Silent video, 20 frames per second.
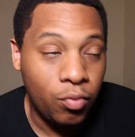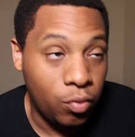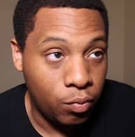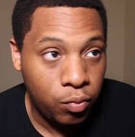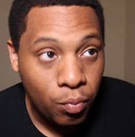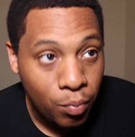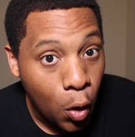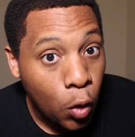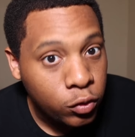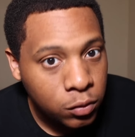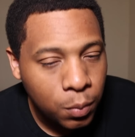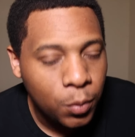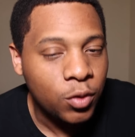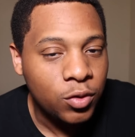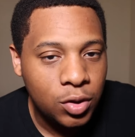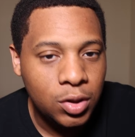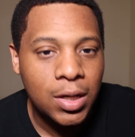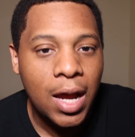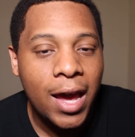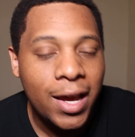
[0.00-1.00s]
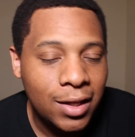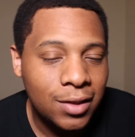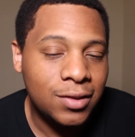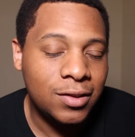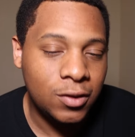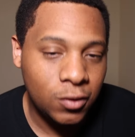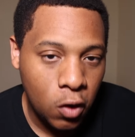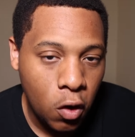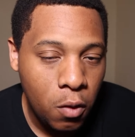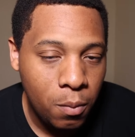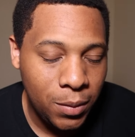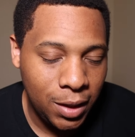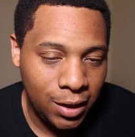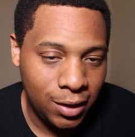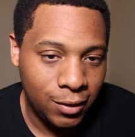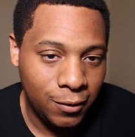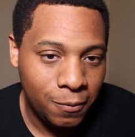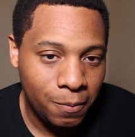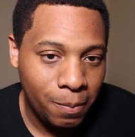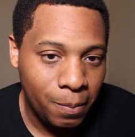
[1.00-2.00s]
multiple giant
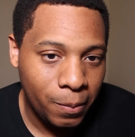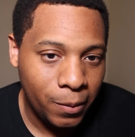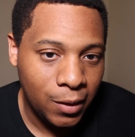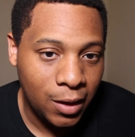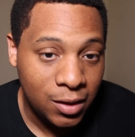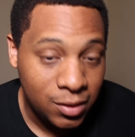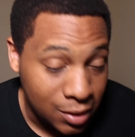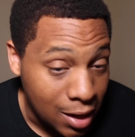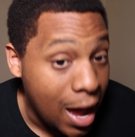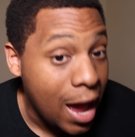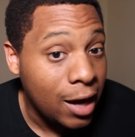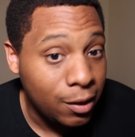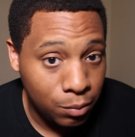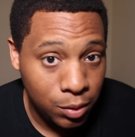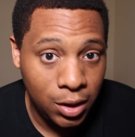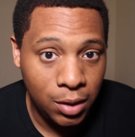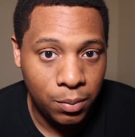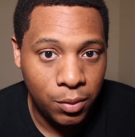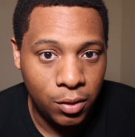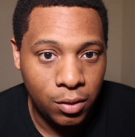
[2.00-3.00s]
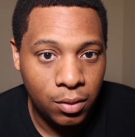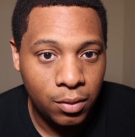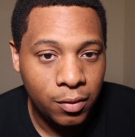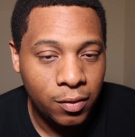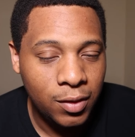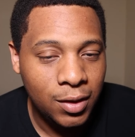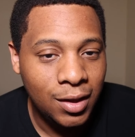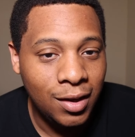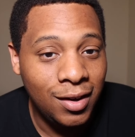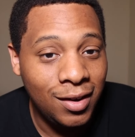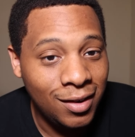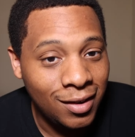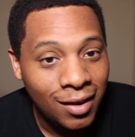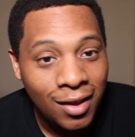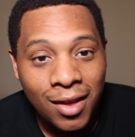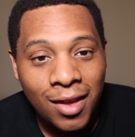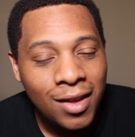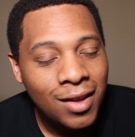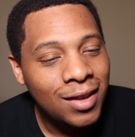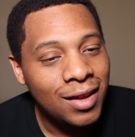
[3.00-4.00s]
snowmen attack people
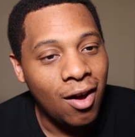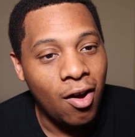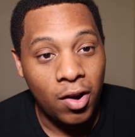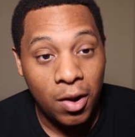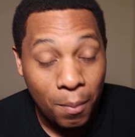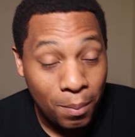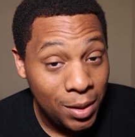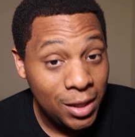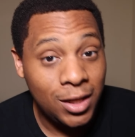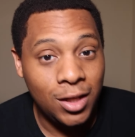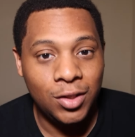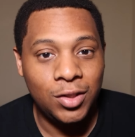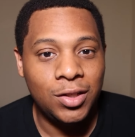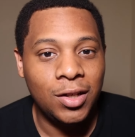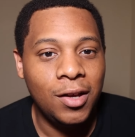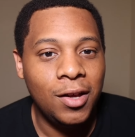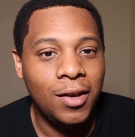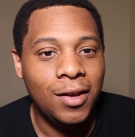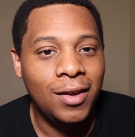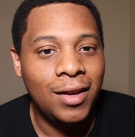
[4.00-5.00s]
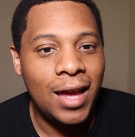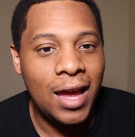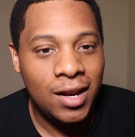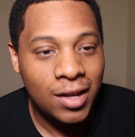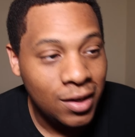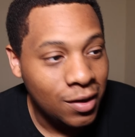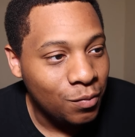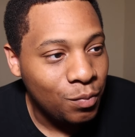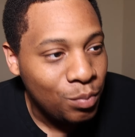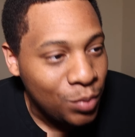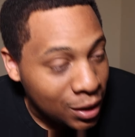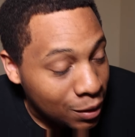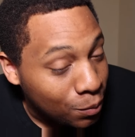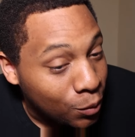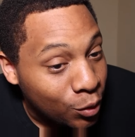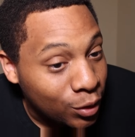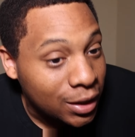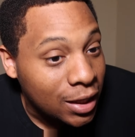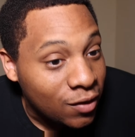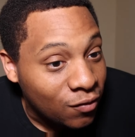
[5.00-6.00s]
on a beach, and then
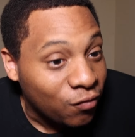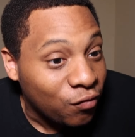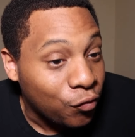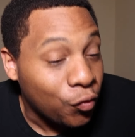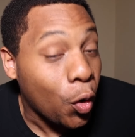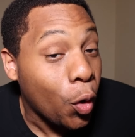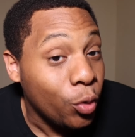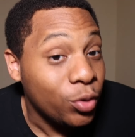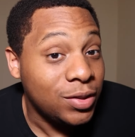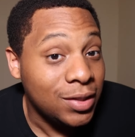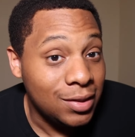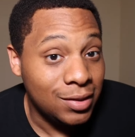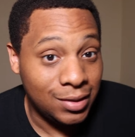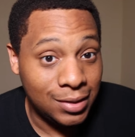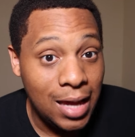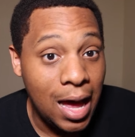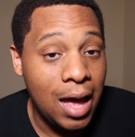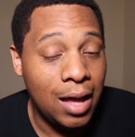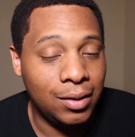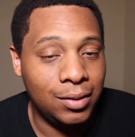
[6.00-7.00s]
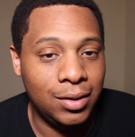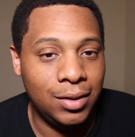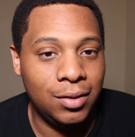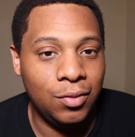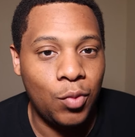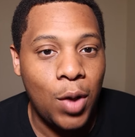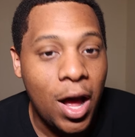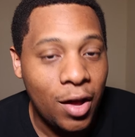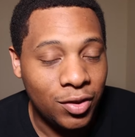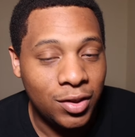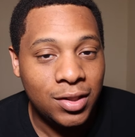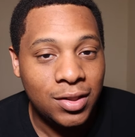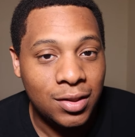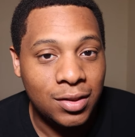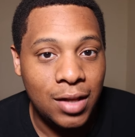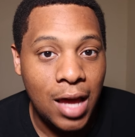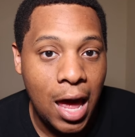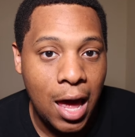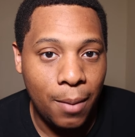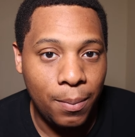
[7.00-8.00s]
people get frozen solid while this is